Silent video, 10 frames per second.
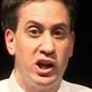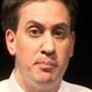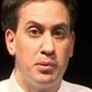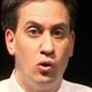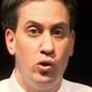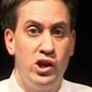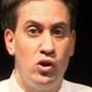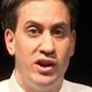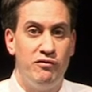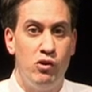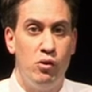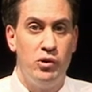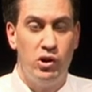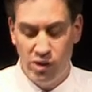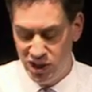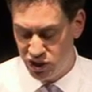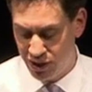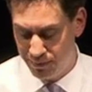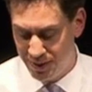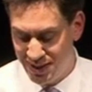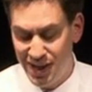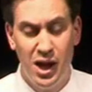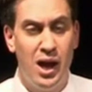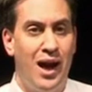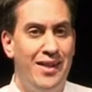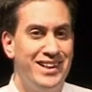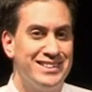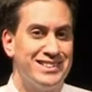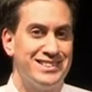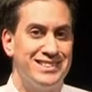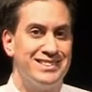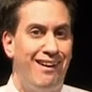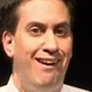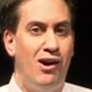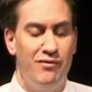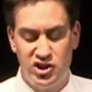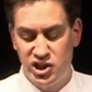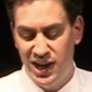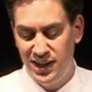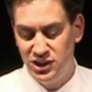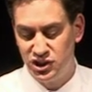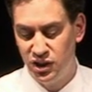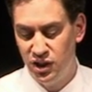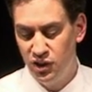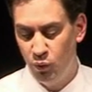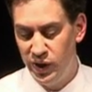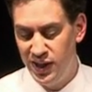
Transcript: an employee on every remuneration committee. I think that's just the start of the change that we